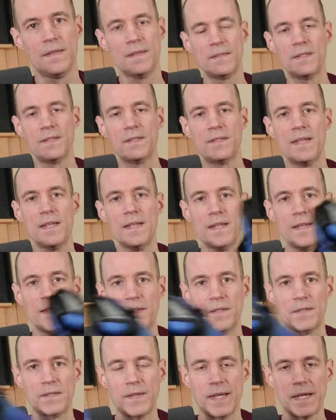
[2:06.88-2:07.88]
This is the
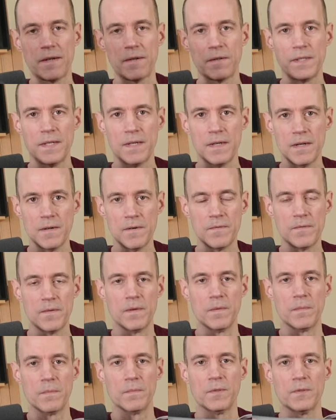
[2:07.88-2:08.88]
slacker chair
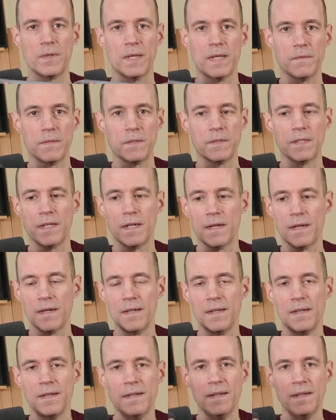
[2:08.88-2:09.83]
from travel chair.